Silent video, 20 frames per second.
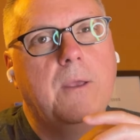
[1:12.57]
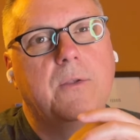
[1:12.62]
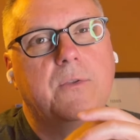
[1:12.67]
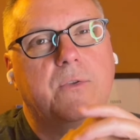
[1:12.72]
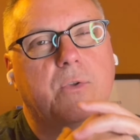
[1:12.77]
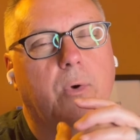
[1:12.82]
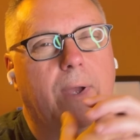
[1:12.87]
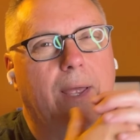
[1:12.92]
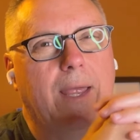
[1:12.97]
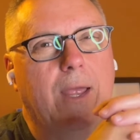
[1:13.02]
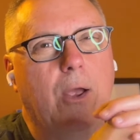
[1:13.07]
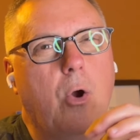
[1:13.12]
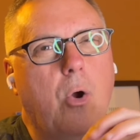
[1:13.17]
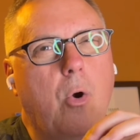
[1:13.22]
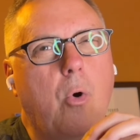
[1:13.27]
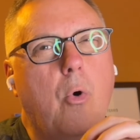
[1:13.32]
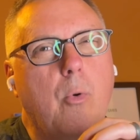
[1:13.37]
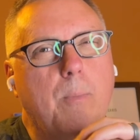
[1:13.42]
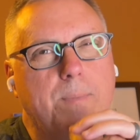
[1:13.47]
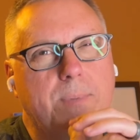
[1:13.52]
So I
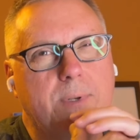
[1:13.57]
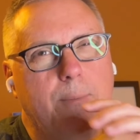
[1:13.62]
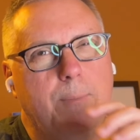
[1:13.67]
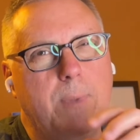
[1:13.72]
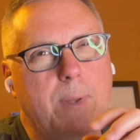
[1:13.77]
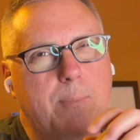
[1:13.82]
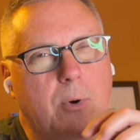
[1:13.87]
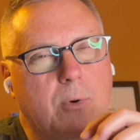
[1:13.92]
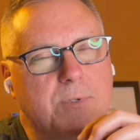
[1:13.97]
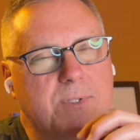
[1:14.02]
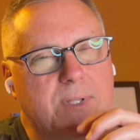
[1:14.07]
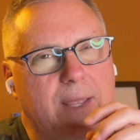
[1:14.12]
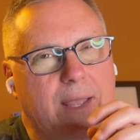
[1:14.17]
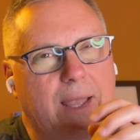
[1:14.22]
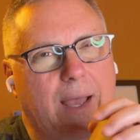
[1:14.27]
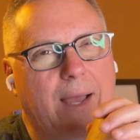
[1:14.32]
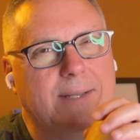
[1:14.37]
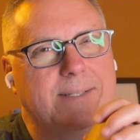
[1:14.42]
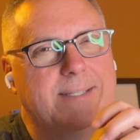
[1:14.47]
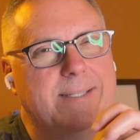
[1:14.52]
hope to be posting
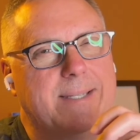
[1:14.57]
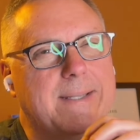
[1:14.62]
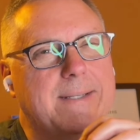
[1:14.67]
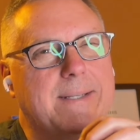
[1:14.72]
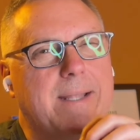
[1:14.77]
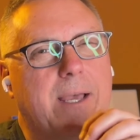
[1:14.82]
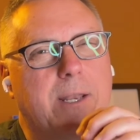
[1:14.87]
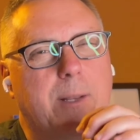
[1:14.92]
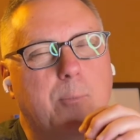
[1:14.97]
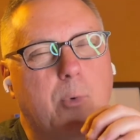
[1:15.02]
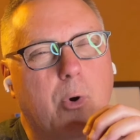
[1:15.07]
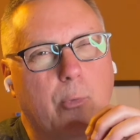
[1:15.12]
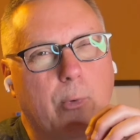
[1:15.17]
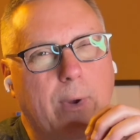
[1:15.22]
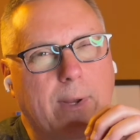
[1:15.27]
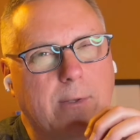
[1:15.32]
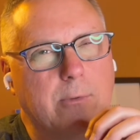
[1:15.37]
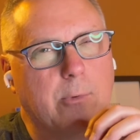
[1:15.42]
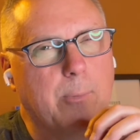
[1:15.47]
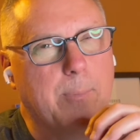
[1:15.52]
content on a more
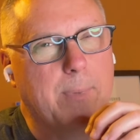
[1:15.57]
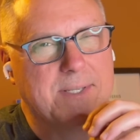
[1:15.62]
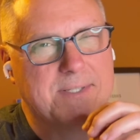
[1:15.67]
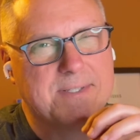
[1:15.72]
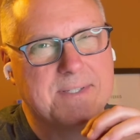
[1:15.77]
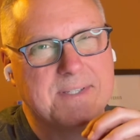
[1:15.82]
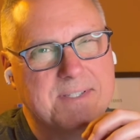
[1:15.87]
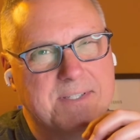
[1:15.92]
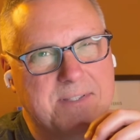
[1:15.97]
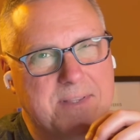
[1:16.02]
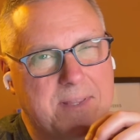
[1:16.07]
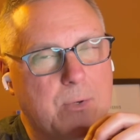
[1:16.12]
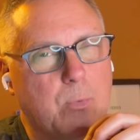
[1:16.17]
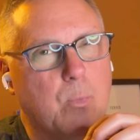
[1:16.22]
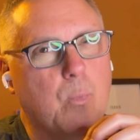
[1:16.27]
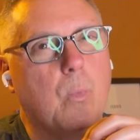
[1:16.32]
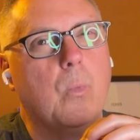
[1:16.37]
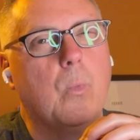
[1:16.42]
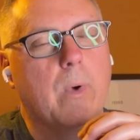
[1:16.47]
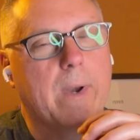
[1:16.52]
regular basis than
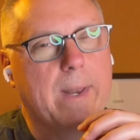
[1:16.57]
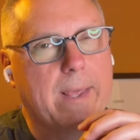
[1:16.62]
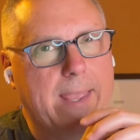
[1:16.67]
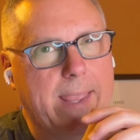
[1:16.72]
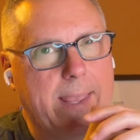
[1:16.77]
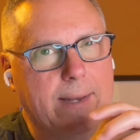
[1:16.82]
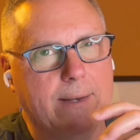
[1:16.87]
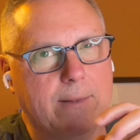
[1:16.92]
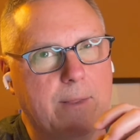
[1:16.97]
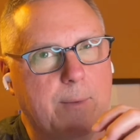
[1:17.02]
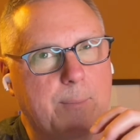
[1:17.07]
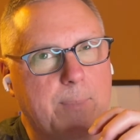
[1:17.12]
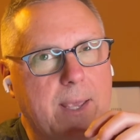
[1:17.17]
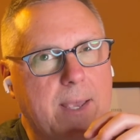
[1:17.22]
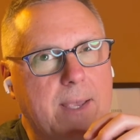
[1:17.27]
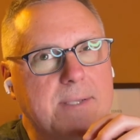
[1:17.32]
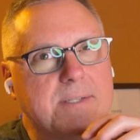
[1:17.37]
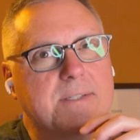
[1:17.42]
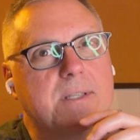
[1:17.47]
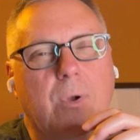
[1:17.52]
what I had in the
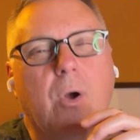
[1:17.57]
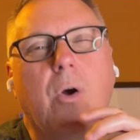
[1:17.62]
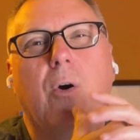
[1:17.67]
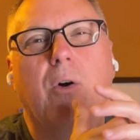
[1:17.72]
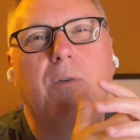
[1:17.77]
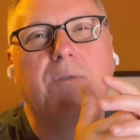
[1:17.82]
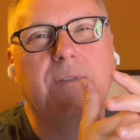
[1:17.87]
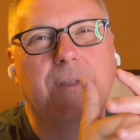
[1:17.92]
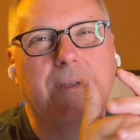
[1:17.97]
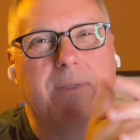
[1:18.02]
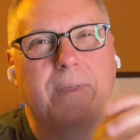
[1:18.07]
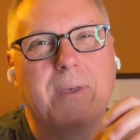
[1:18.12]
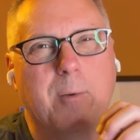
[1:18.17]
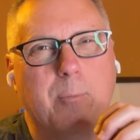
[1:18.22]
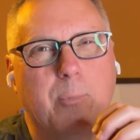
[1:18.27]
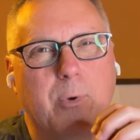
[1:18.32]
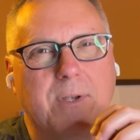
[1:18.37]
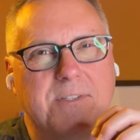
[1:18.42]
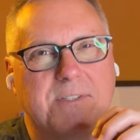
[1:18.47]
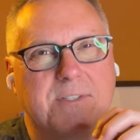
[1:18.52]
past. Hopefully that'll
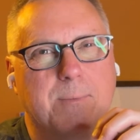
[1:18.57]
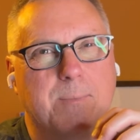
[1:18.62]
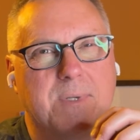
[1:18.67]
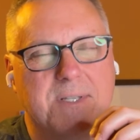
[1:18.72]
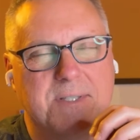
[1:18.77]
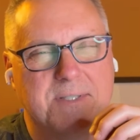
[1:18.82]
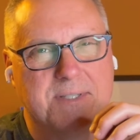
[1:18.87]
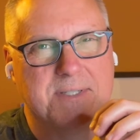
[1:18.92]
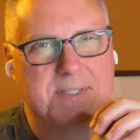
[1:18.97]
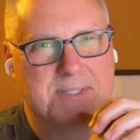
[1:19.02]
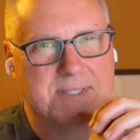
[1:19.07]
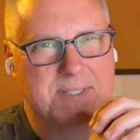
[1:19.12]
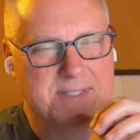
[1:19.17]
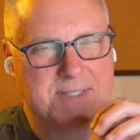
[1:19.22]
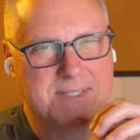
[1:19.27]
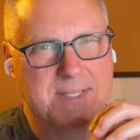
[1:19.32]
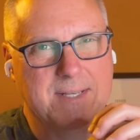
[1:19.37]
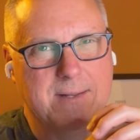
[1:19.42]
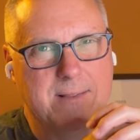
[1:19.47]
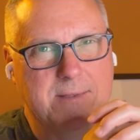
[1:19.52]
bring some
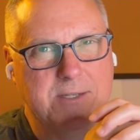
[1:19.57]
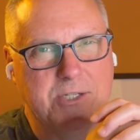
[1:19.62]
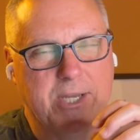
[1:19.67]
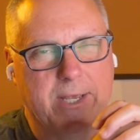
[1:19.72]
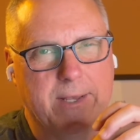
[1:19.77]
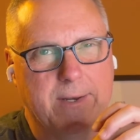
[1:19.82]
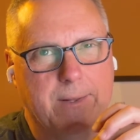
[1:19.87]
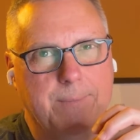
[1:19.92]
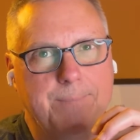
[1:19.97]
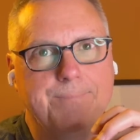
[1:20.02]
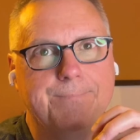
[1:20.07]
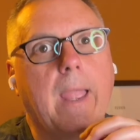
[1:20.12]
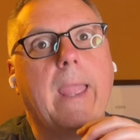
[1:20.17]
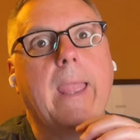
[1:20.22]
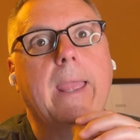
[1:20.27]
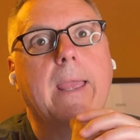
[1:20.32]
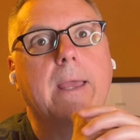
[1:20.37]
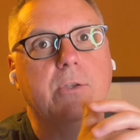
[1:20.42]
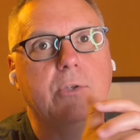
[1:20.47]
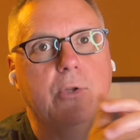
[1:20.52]
consistency to the channel
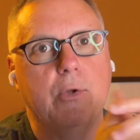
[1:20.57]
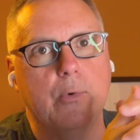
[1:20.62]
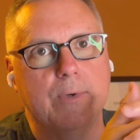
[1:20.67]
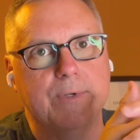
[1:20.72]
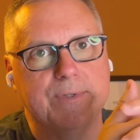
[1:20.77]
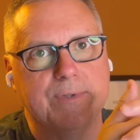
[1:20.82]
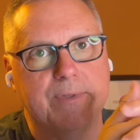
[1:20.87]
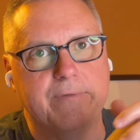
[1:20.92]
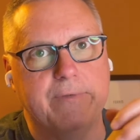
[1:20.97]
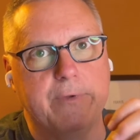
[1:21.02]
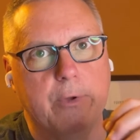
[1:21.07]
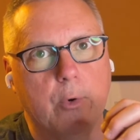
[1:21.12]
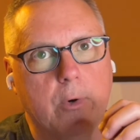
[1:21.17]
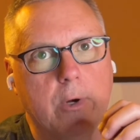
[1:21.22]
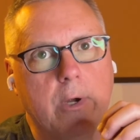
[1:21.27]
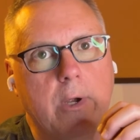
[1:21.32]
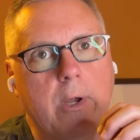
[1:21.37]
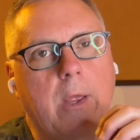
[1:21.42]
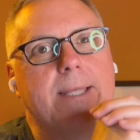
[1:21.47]
and you as the viewer.